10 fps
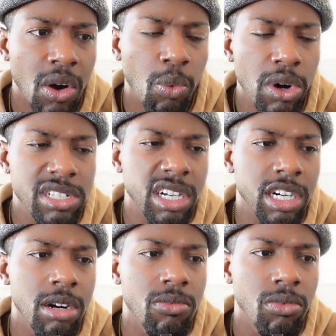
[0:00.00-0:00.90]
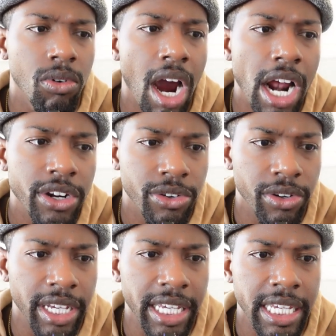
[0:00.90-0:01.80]
was a
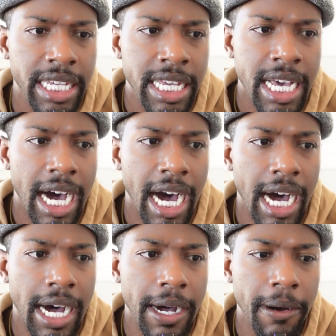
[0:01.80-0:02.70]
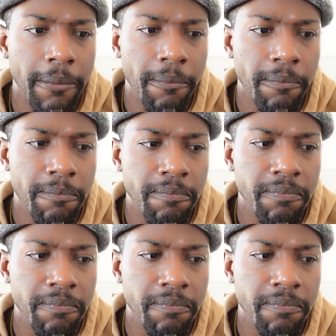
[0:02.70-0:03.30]
camaraderie um,